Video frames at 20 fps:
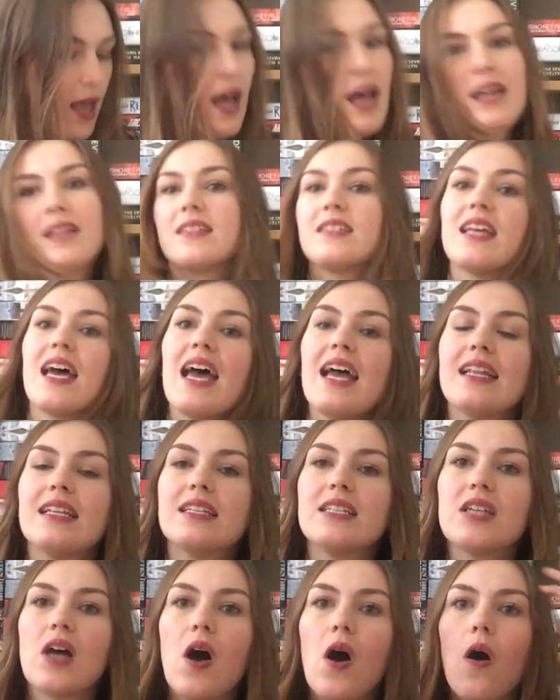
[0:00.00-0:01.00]
And to
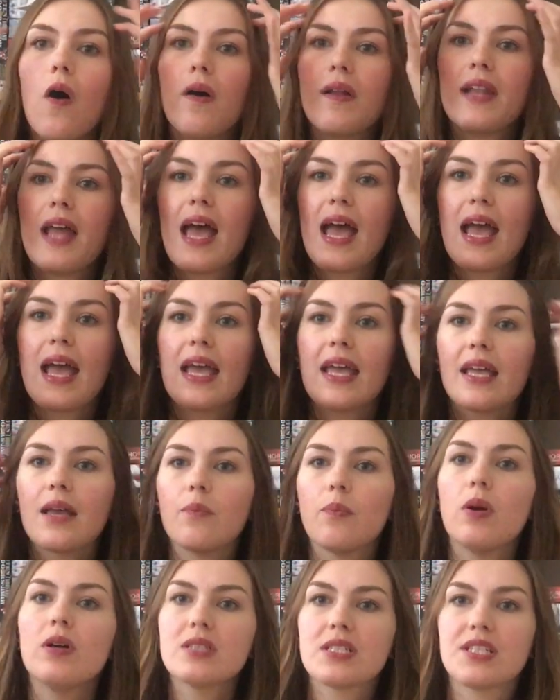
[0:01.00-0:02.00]
end on a
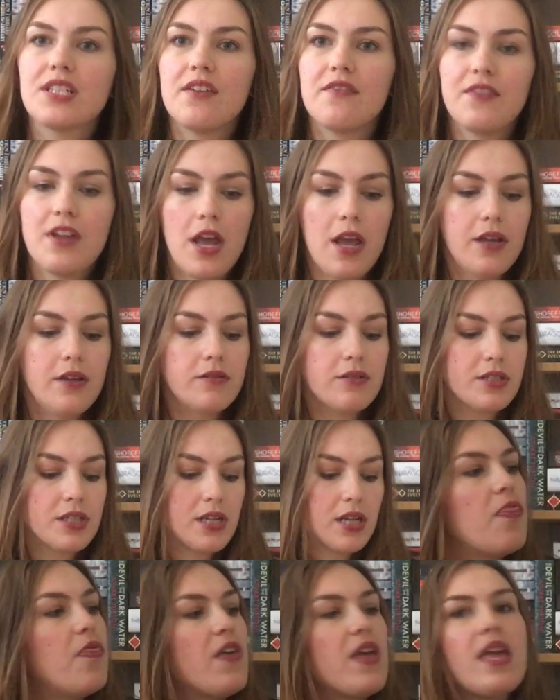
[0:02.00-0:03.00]
positive note,
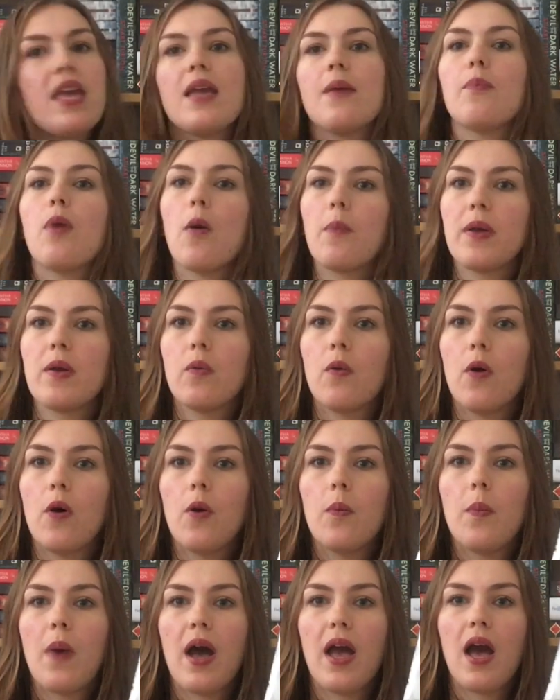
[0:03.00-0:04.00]
The Poppy
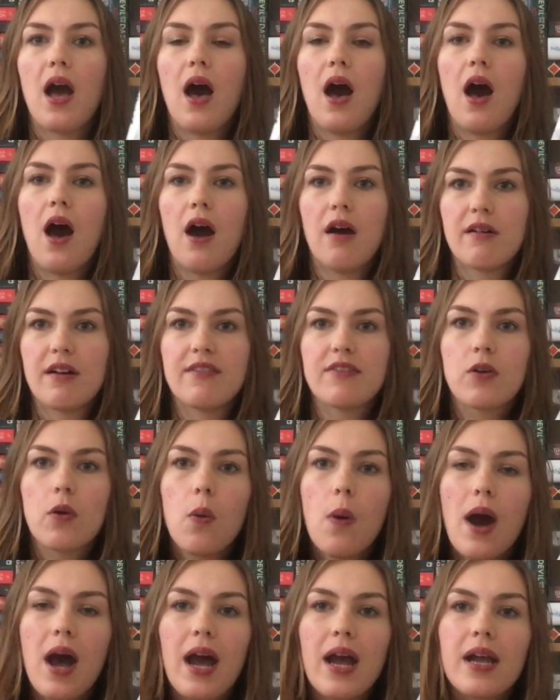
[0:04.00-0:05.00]
War by R.F.
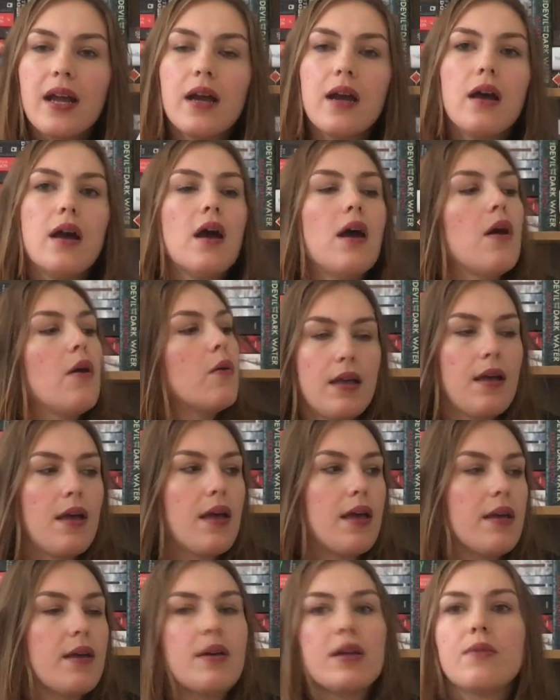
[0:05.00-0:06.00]
Kuang,
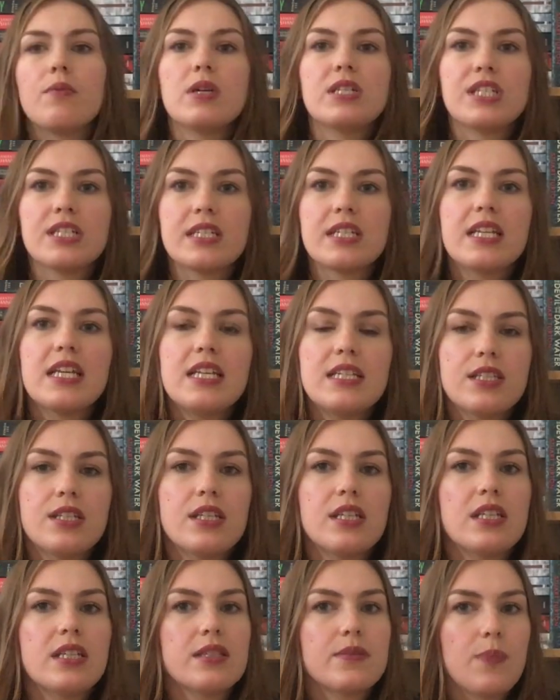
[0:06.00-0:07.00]
which is an Eastern
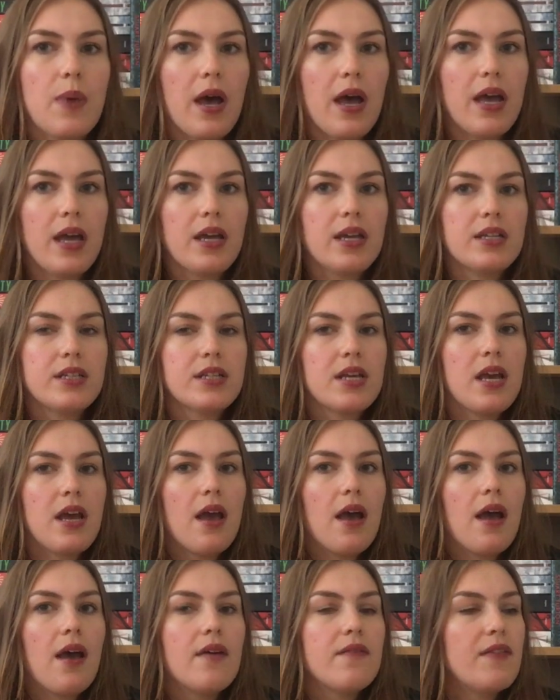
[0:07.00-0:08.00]
inspired
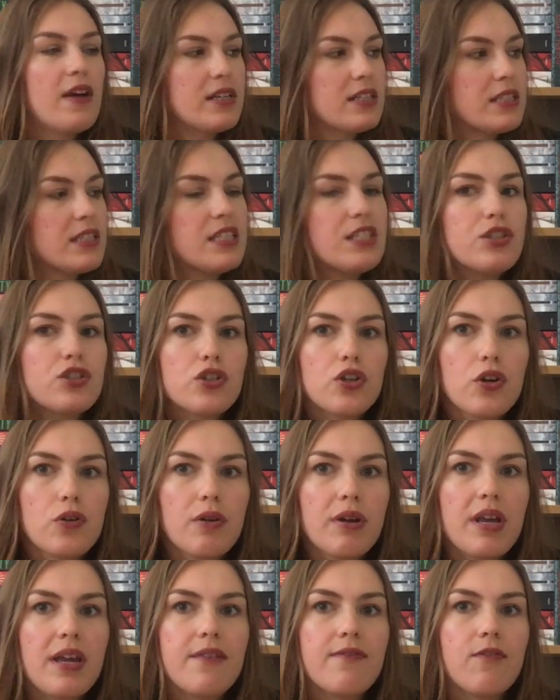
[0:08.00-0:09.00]
fantasy
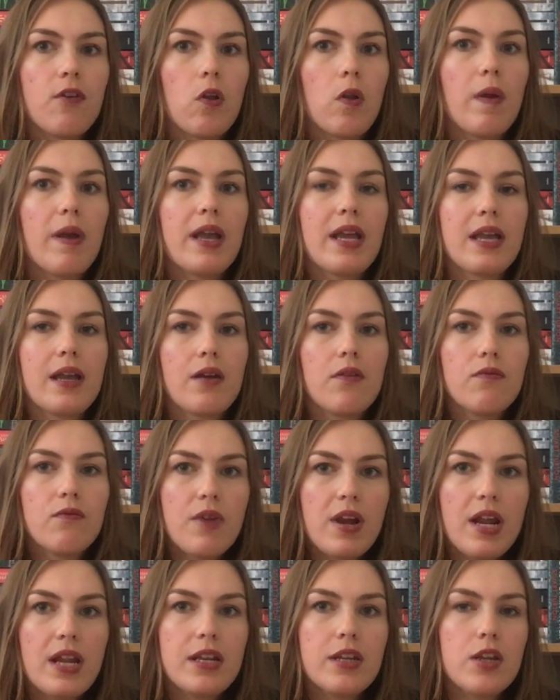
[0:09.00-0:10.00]
story following
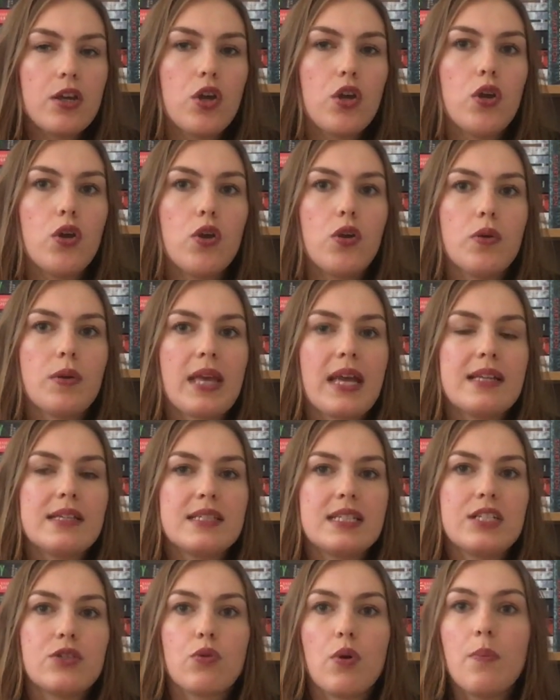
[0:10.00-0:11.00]
Rin, who gets
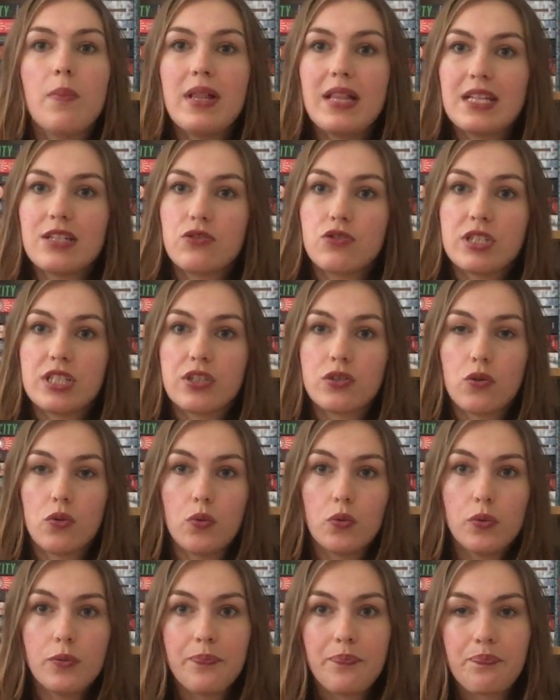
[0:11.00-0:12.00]
into a military
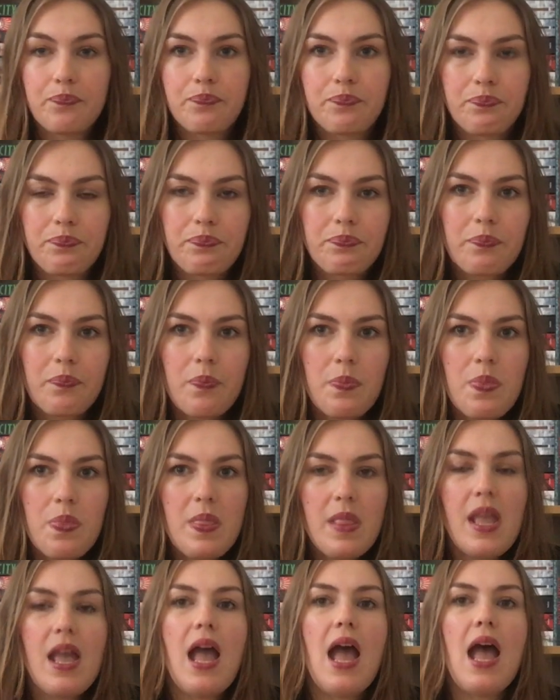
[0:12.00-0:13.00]
school,
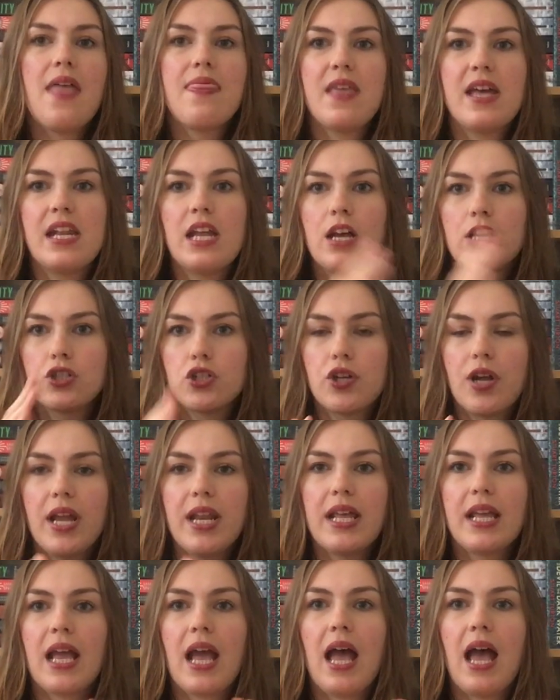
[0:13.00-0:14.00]
and then her
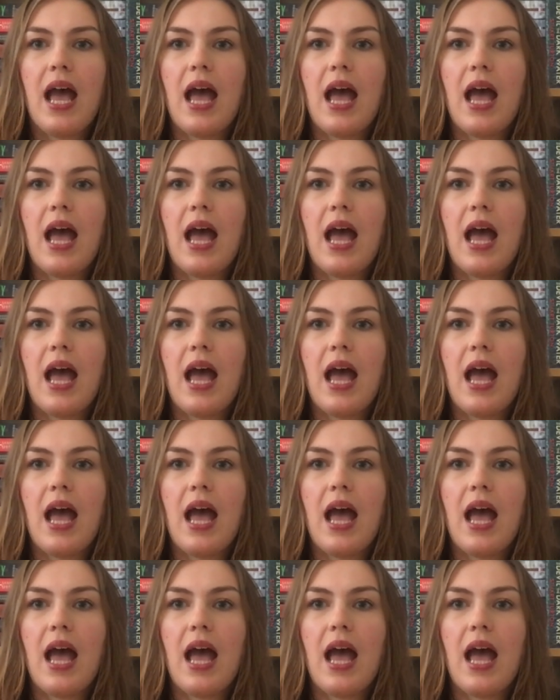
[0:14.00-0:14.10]
training,